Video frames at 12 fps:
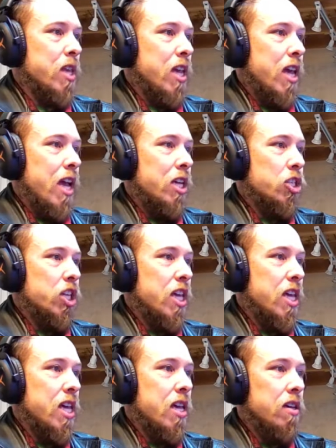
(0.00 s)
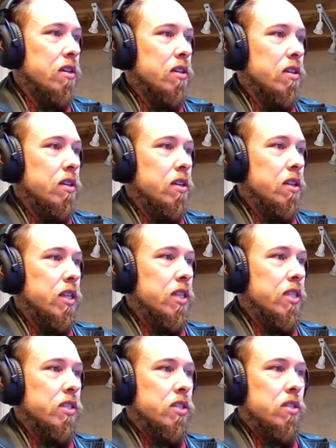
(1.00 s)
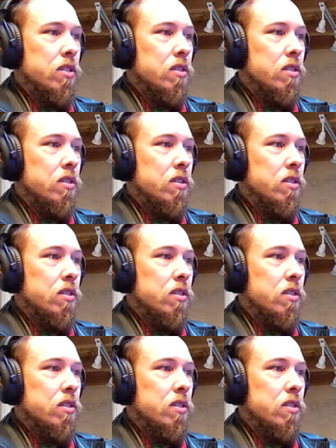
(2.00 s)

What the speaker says: Edge key. This is